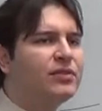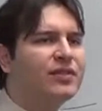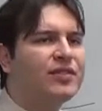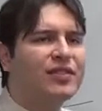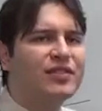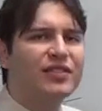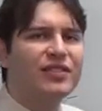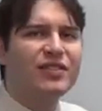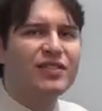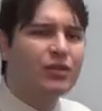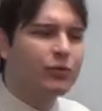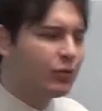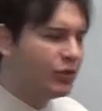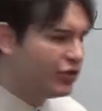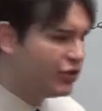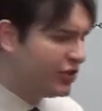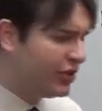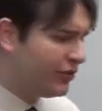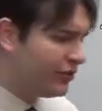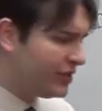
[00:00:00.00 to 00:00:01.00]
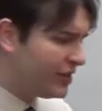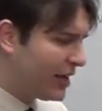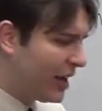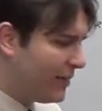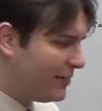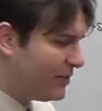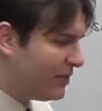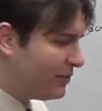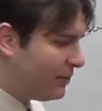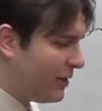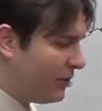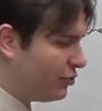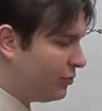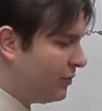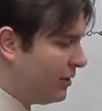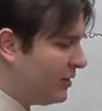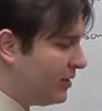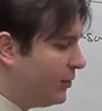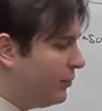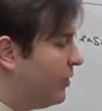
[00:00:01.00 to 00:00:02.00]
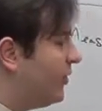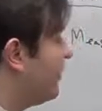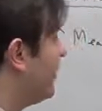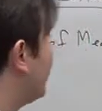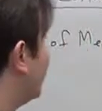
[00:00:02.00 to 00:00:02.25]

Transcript: to distinguish different types of measurement that we've